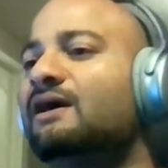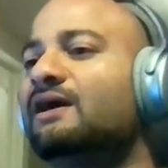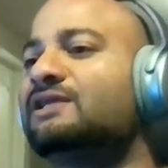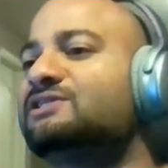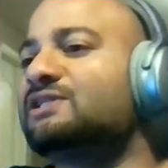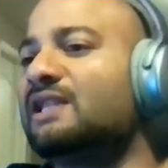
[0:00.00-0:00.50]

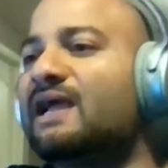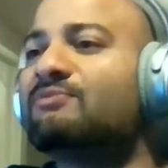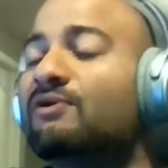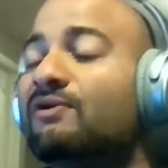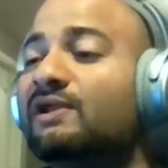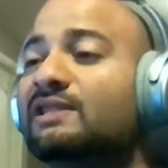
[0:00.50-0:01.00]
is a
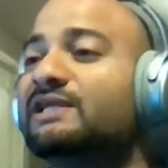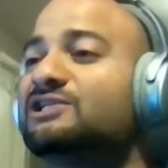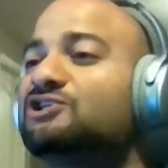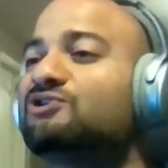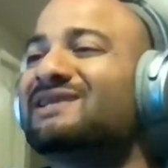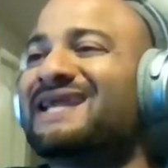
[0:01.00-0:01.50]
library
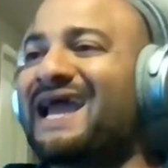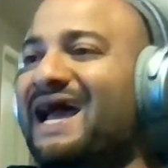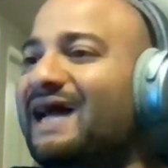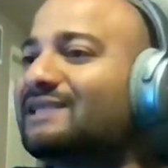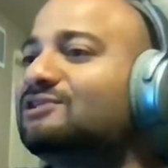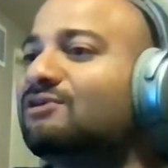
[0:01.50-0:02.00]
that you can
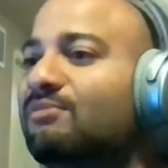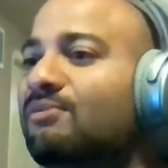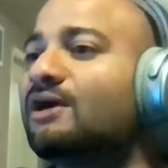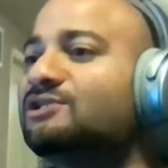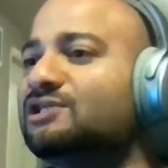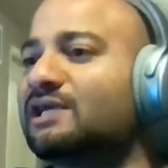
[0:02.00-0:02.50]
add to your
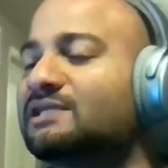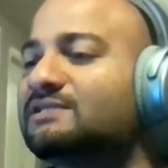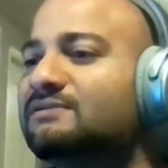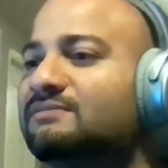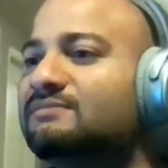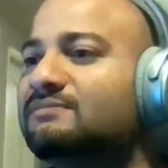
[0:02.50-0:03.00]
project.
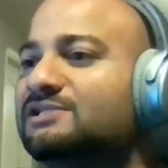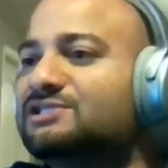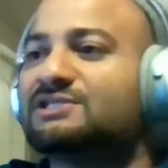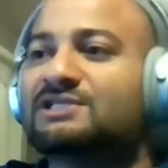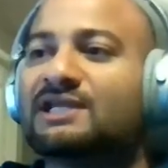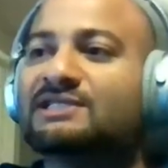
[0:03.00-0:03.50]

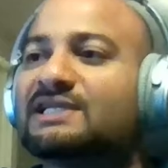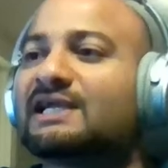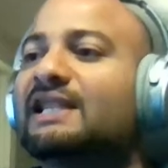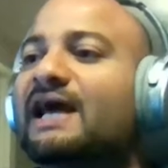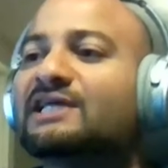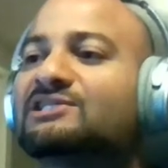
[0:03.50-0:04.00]
It's a
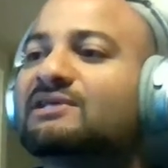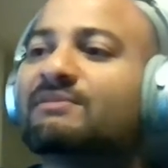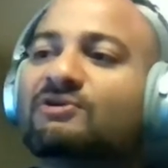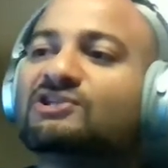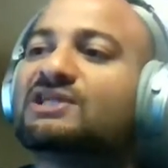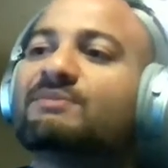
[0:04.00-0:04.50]
class
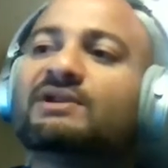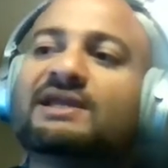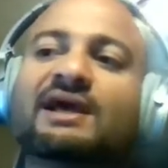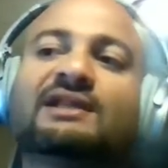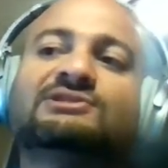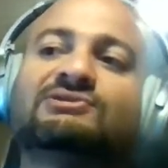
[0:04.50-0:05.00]
library somebody
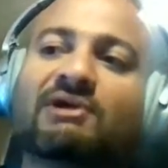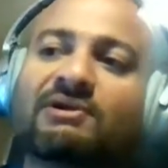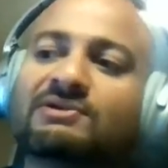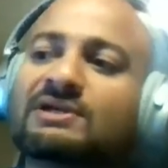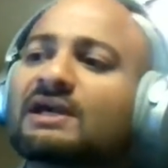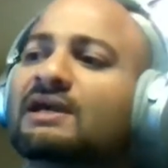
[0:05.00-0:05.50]
else
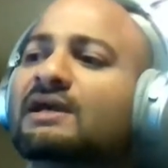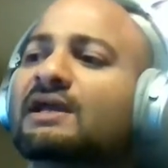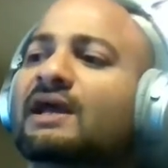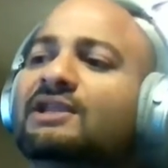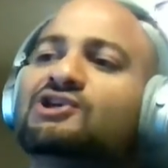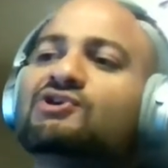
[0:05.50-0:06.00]
wrote,
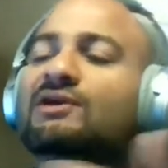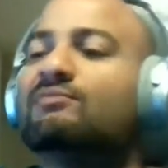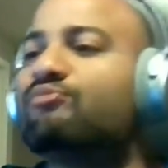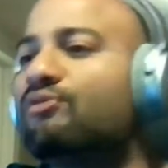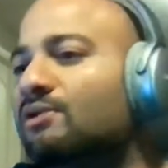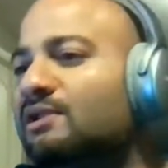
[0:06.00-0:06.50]
and you can
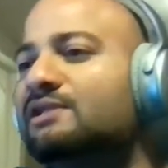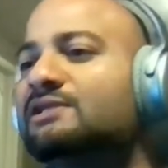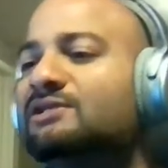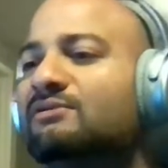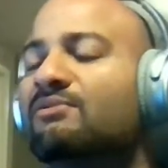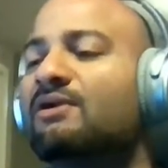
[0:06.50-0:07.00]
pull it into
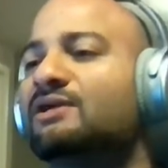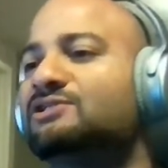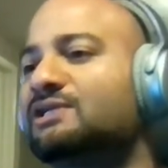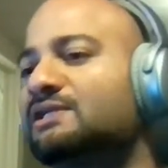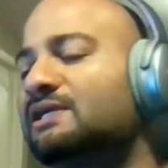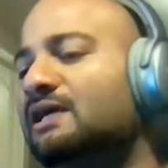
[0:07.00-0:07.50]
your
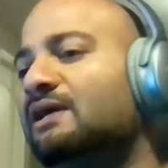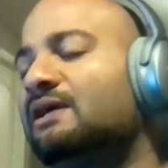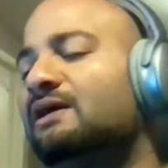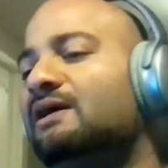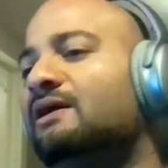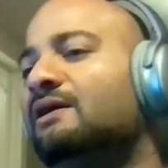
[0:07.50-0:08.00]
project,
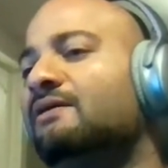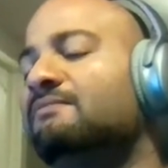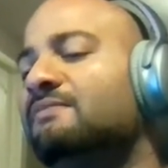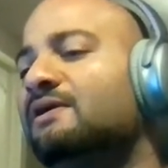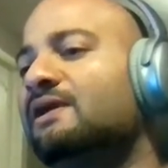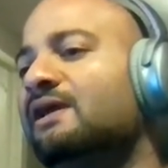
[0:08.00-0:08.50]

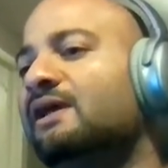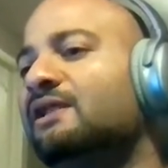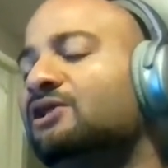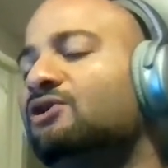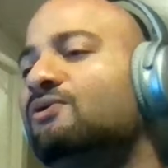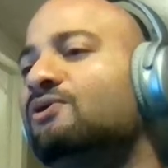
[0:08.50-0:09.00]
and
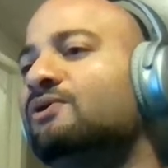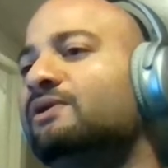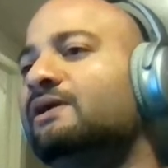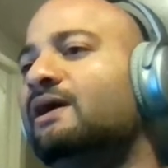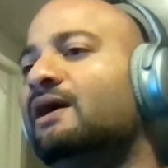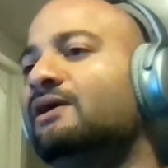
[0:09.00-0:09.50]
you could
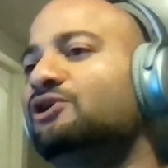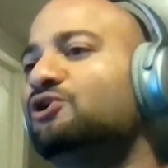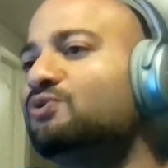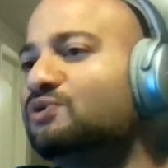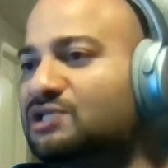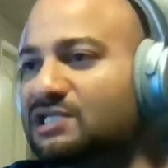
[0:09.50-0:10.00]

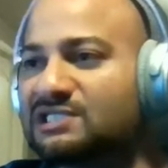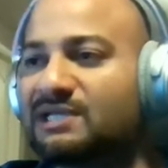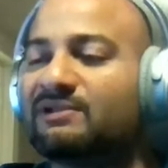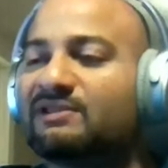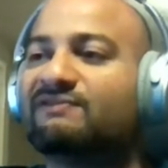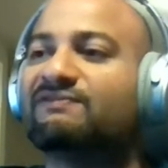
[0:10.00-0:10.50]
use some
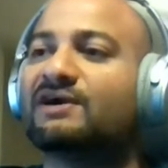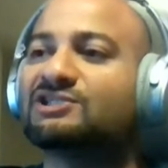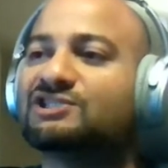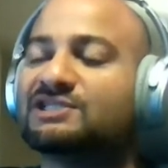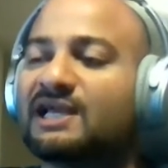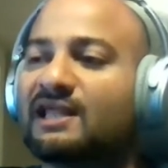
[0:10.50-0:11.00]
of the
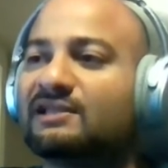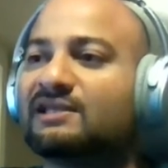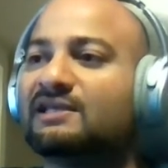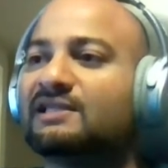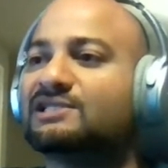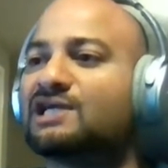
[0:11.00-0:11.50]

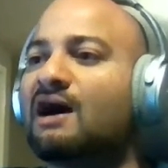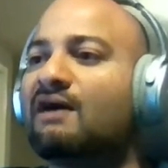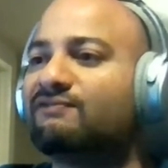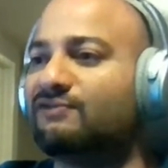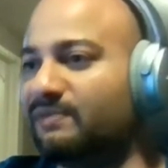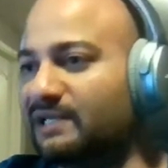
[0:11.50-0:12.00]
functionality that's
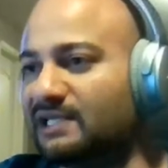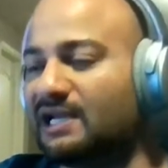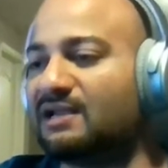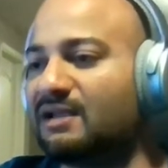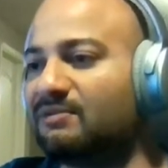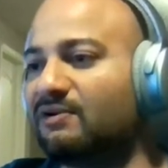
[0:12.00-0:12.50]
offered by that
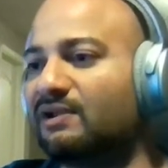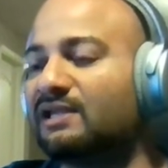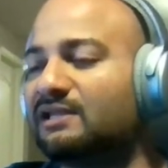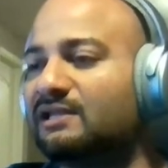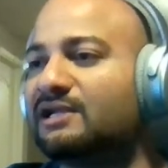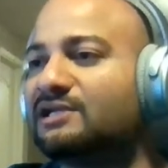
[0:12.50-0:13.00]
library.
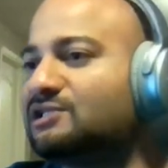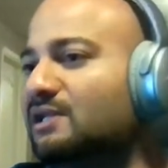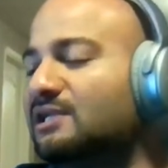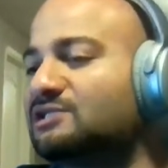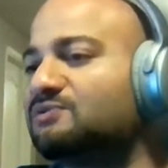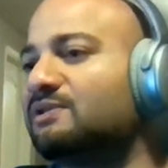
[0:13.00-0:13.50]
In a nutshell,
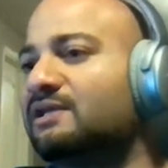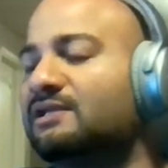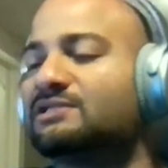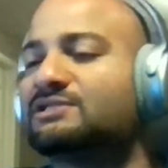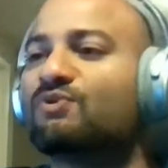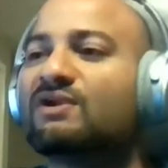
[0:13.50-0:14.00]
that's what that
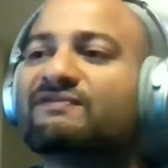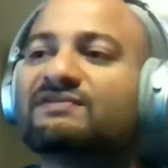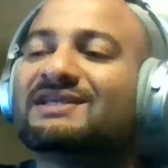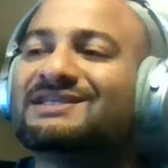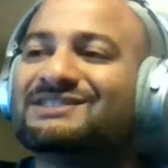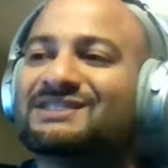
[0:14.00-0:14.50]
is. One of
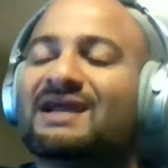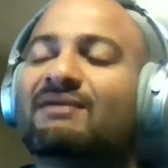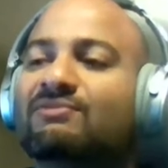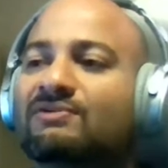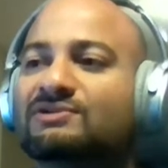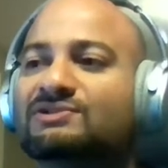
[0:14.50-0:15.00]

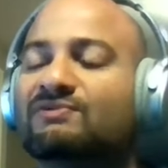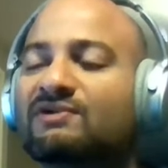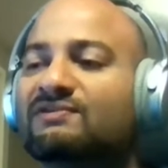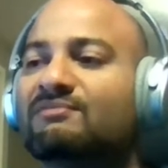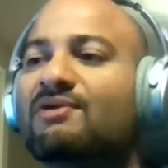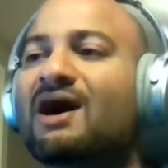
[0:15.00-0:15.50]

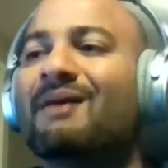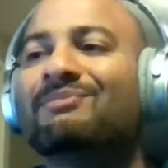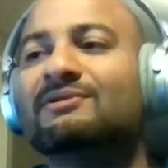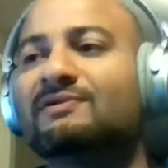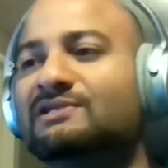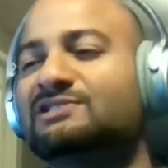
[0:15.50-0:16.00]
the
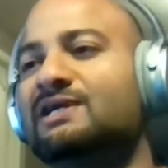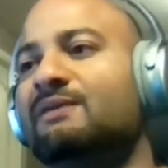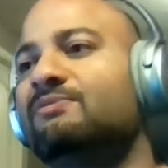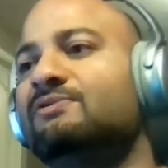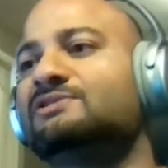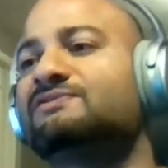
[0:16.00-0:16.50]
popular
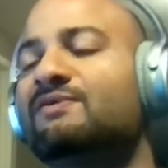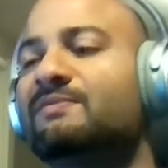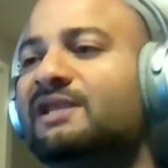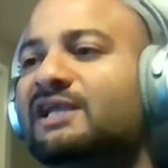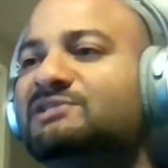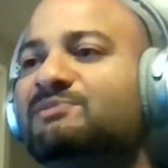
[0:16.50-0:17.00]
examples from
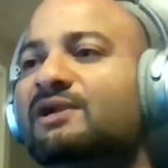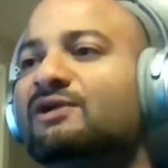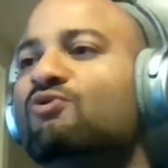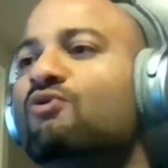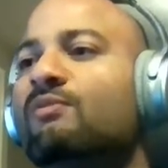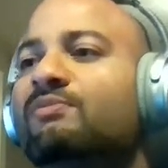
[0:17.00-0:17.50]
an ASP.NET
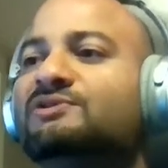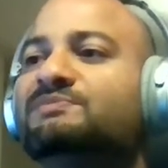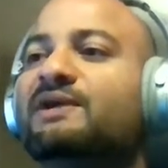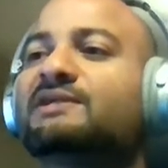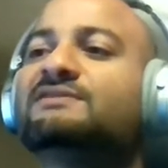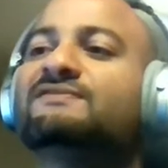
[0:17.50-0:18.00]
Core
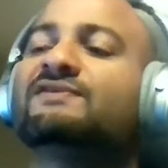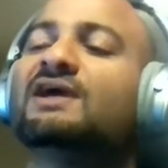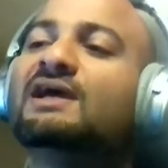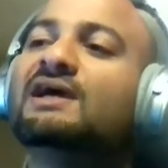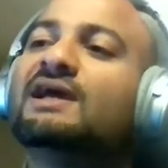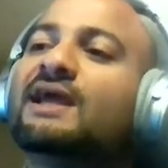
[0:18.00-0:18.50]
perspective
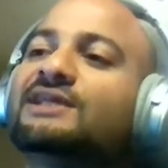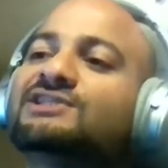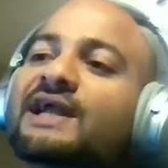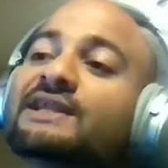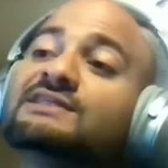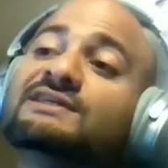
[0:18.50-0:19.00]
is
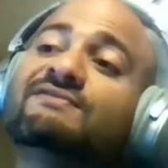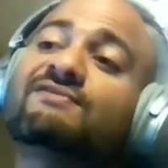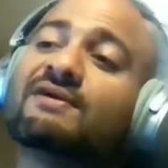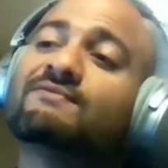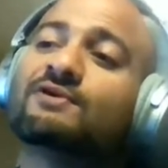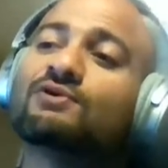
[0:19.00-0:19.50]
Entity
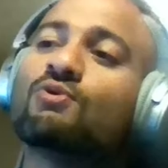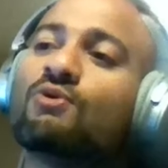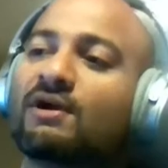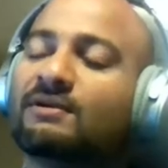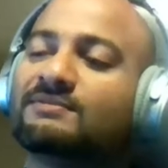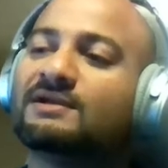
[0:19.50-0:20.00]
Framework
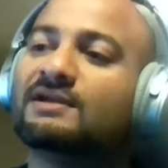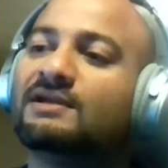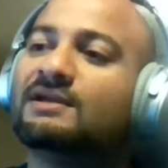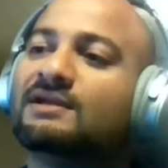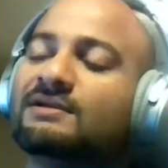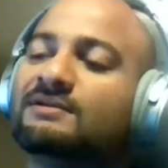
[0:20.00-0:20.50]
Core.
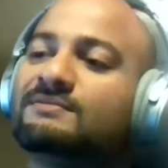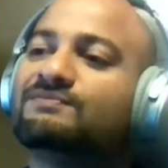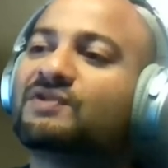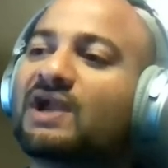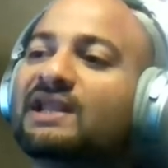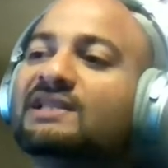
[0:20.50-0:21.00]

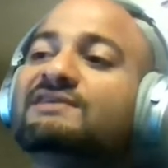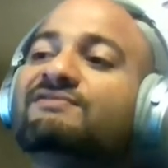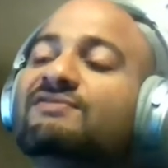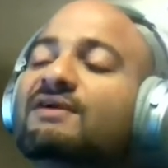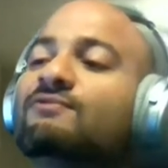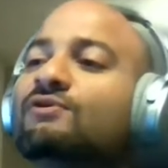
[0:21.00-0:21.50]
Entity
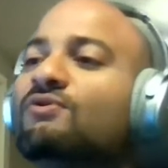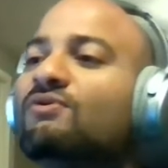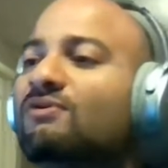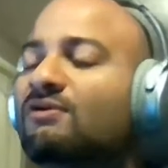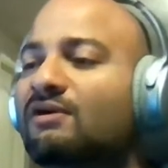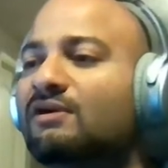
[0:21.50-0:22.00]
Framework
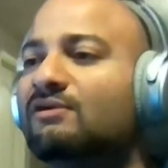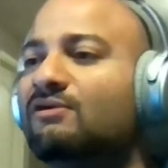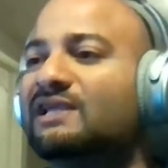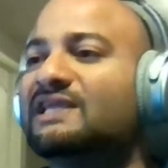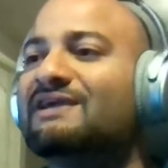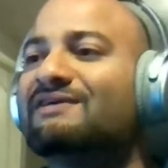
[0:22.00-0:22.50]
Core,
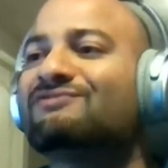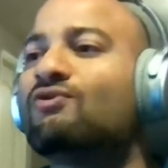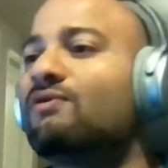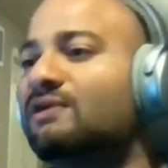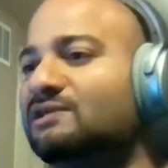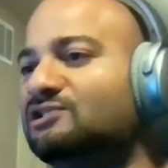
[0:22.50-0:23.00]
or EF
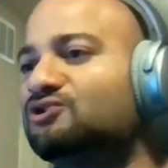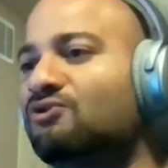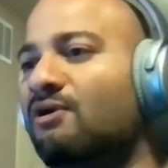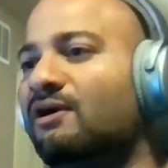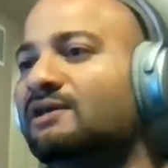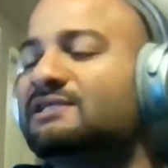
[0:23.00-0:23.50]
Core in
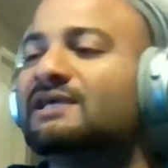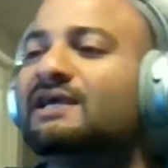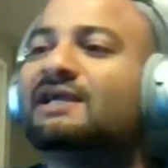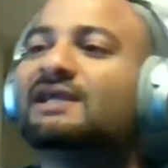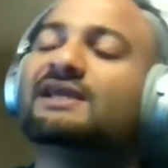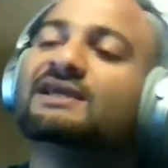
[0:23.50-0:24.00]
short,
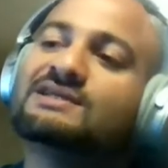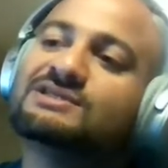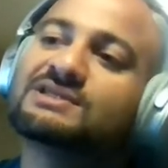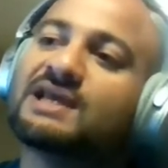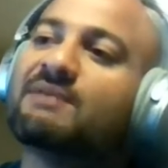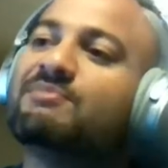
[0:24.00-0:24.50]

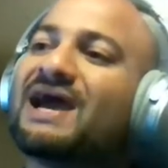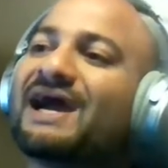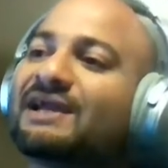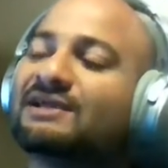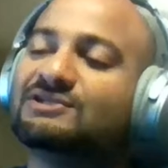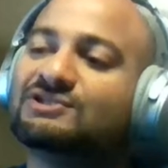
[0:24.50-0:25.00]
is a
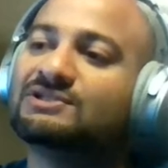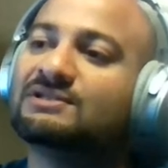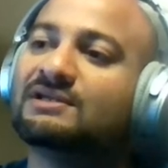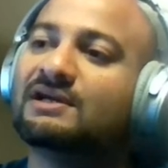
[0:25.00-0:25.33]
package,